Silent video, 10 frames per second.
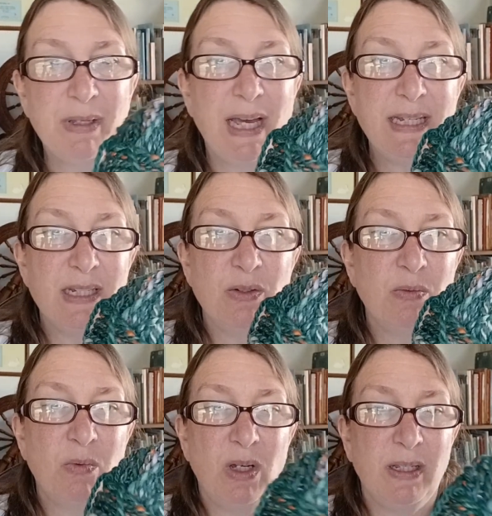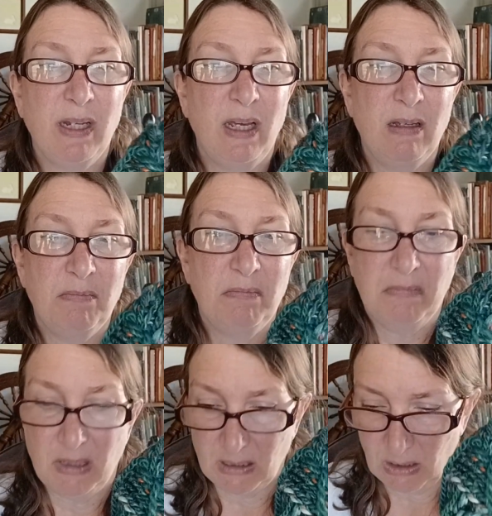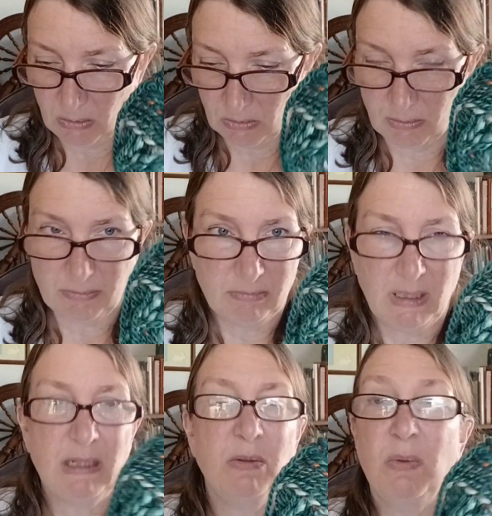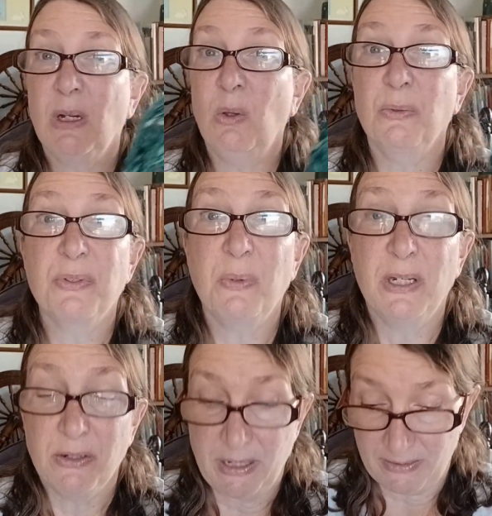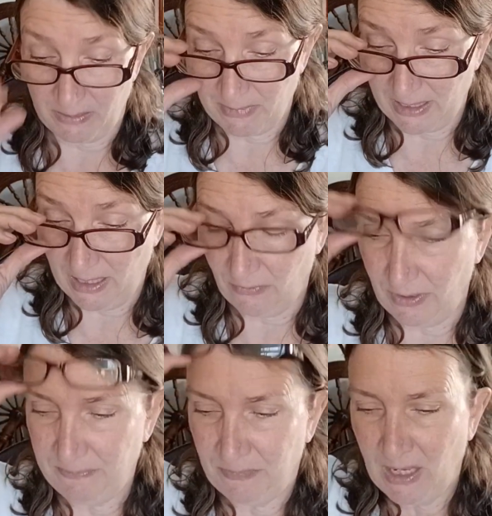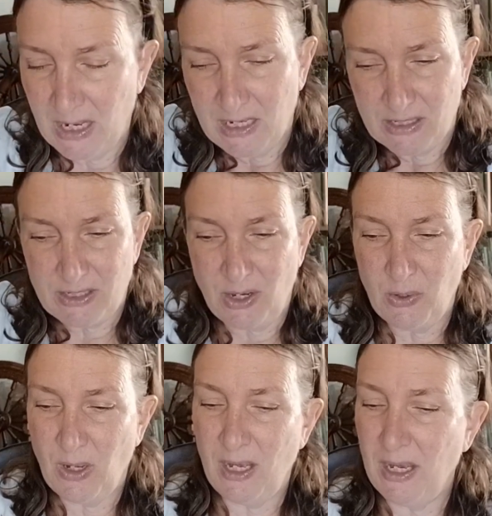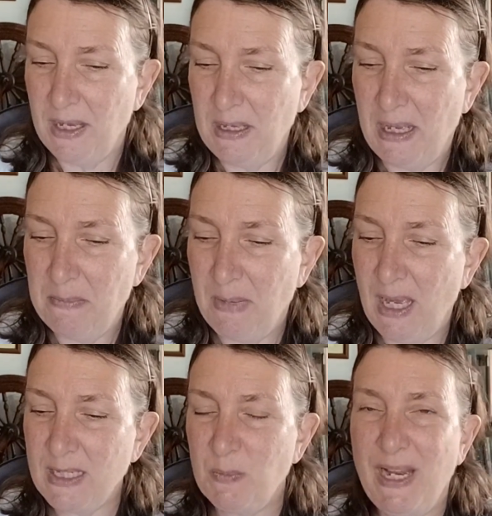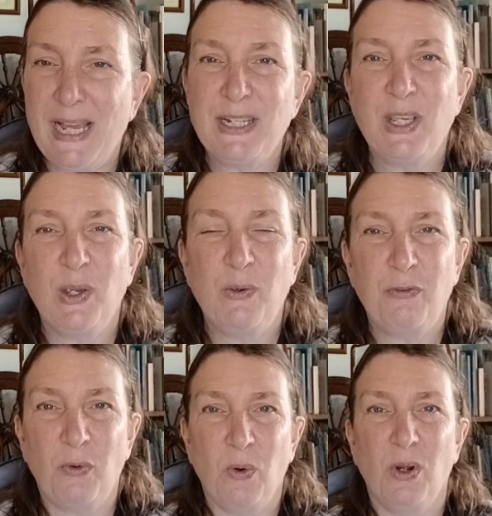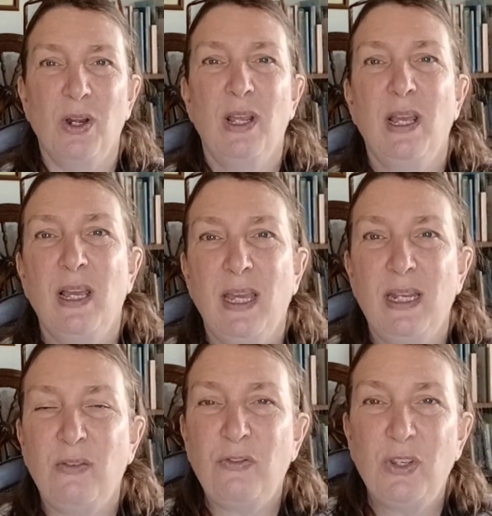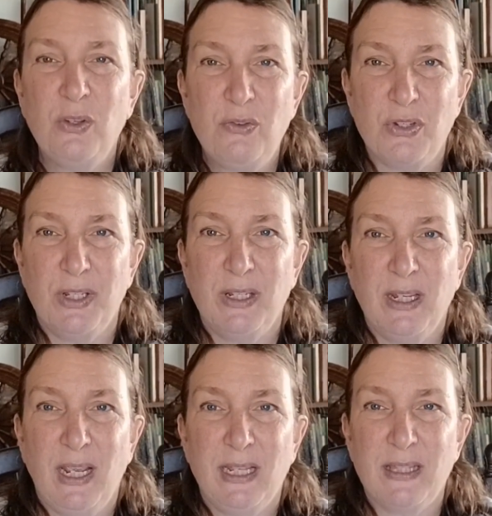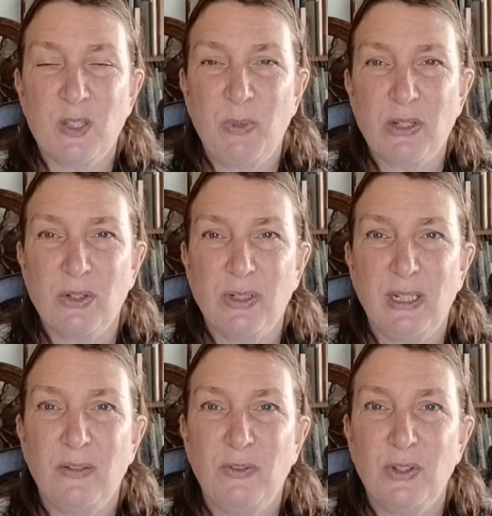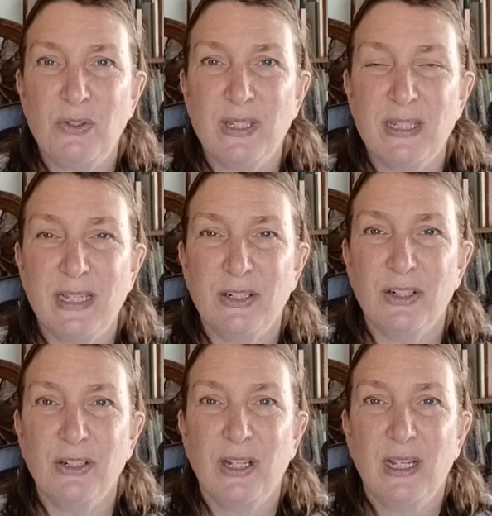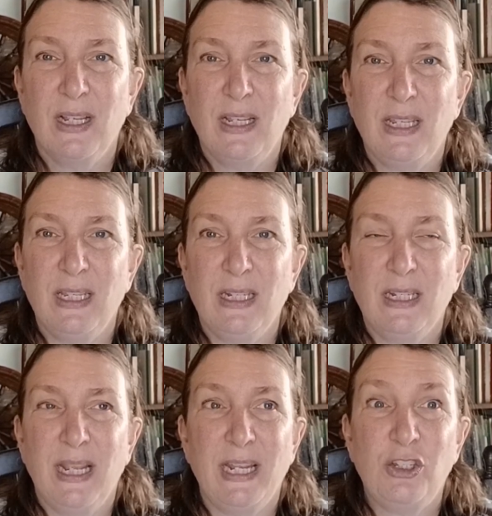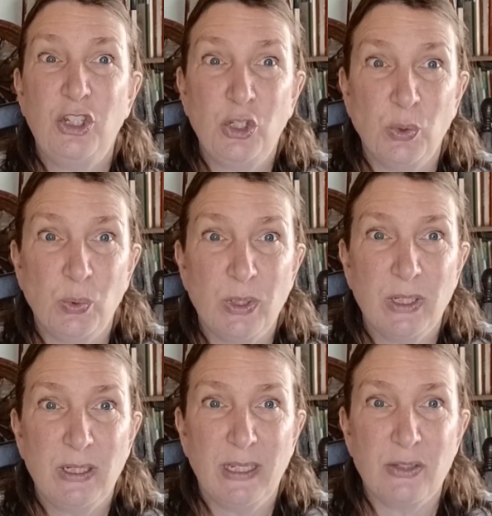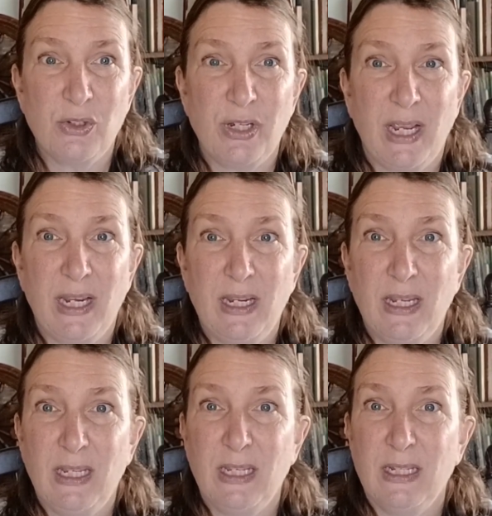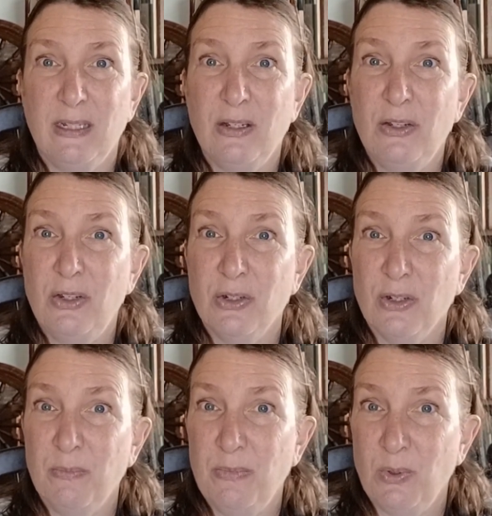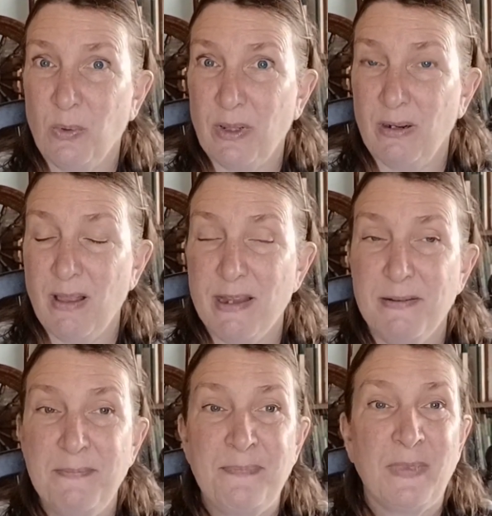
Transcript: but I didn't want um, a whole, I didn't want a whole sweater or anything made out of it. So uh, my husband had to go for an infusion at the Specialty Infusion Center in at Duke yesterday in Durham, North Carolina.